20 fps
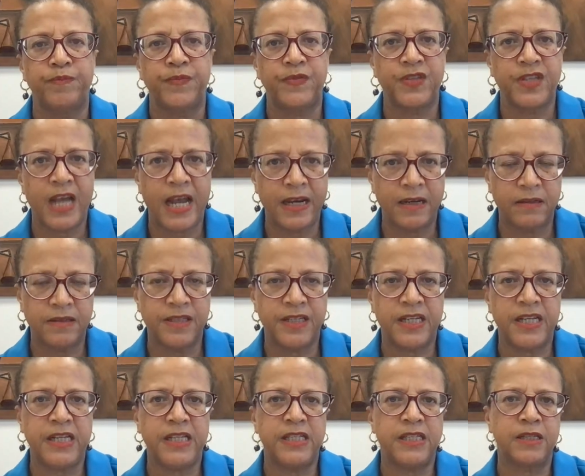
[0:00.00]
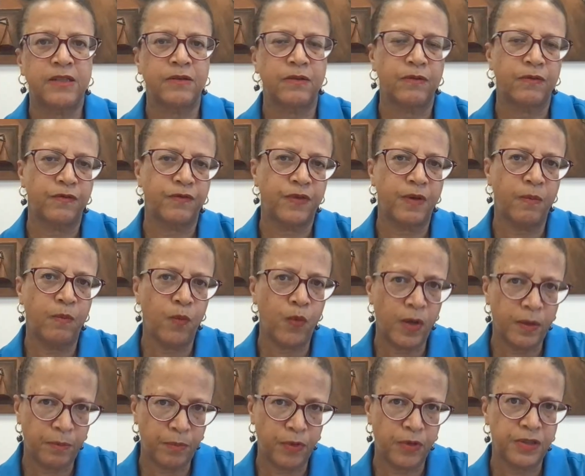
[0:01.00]
title deeds from
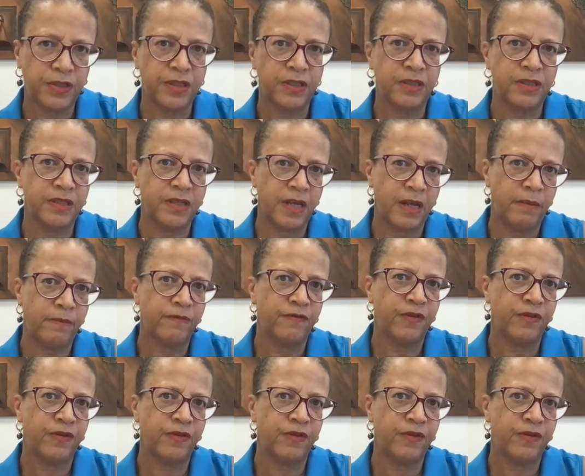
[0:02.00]
one person's name,